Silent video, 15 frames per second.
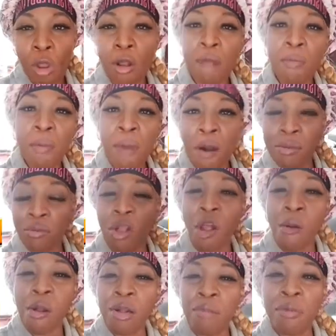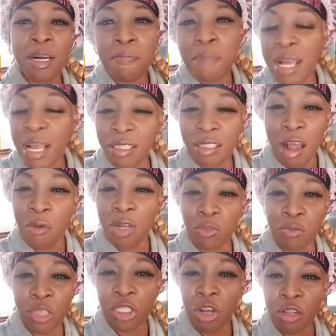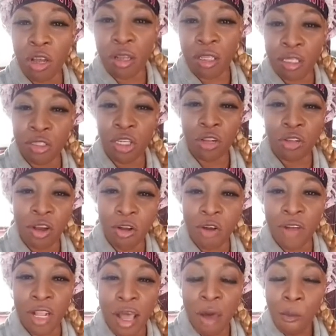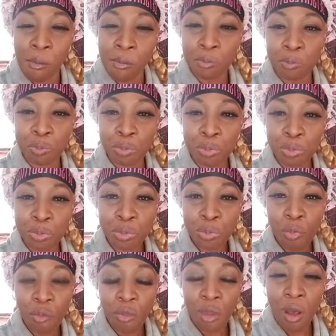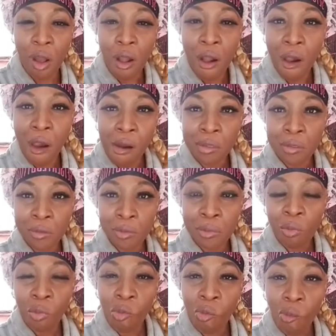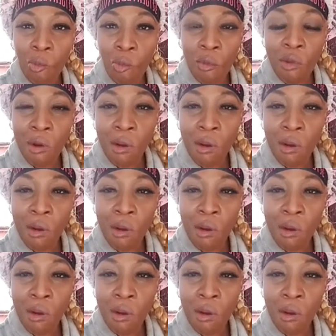i Remember, remember the biggest time we shut down, shut down over them? Okay. People love you. Let me tell you